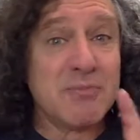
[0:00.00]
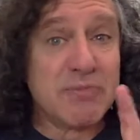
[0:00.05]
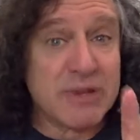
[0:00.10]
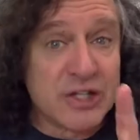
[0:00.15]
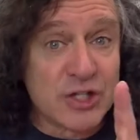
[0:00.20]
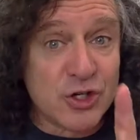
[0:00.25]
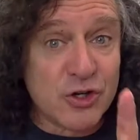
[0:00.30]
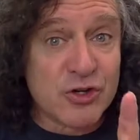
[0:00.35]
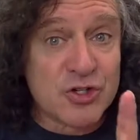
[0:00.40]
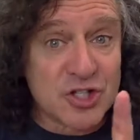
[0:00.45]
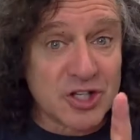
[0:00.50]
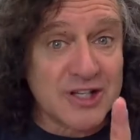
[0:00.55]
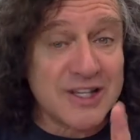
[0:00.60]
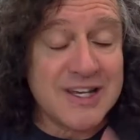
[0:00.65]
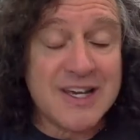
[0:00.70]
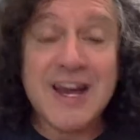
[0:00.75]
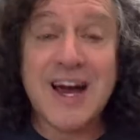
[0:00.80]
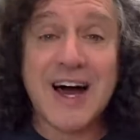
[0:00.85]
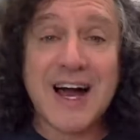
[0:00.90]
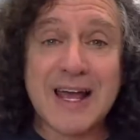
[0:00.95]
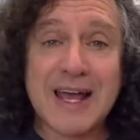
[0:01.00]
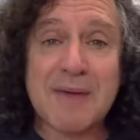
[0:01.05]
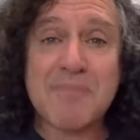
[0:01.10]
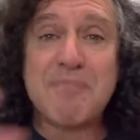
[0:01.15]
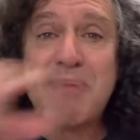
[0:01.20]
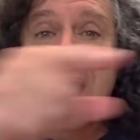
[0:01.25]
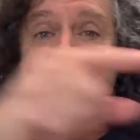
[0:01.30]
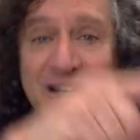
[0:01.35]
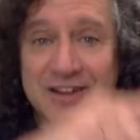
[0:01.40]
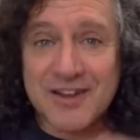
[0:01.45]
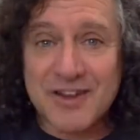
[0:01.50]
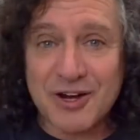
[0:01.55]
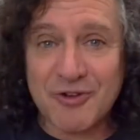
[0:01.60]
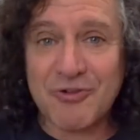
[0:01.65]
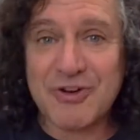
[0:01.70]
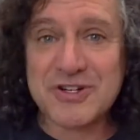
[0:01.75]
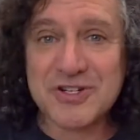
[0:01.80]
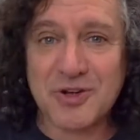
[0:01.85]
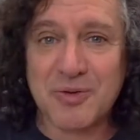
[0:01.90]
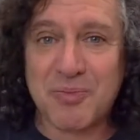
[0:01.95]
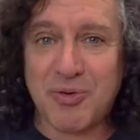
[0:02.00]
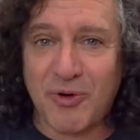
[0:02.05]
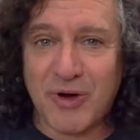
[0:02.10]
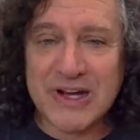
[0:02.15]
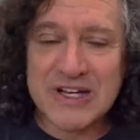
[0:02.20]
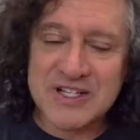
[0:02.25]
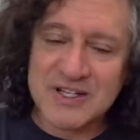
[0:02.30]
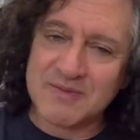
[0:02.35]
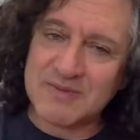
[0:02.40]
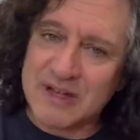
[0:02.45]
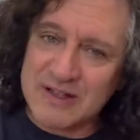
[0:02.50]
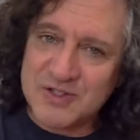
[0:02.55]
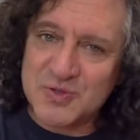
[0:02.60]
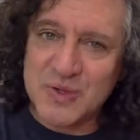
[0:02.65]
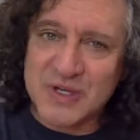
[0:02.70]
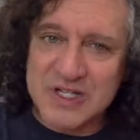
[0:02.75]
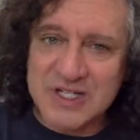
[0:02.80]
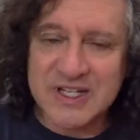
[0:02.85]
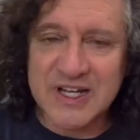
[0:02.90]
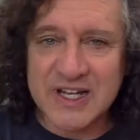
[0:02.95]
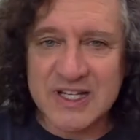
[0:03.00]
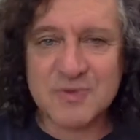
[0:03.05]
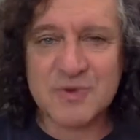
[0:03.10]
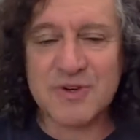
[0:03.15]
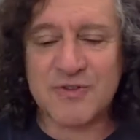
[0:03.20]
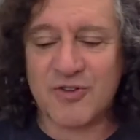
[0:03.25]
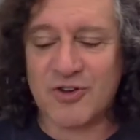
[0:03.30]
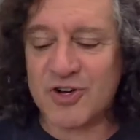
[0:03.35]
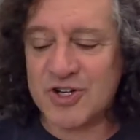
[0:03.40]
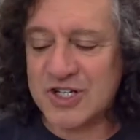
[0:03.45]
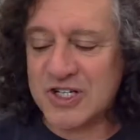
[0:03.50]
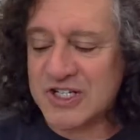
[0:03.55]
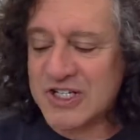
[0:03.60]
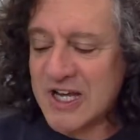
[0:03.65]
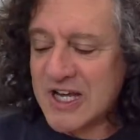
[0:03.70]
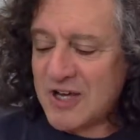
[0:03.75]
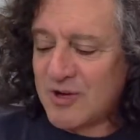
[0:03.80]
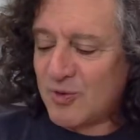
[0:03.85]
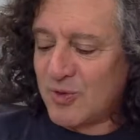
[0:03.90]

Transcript: But usually, I get back to the original point. Sometimes we just take some diversions.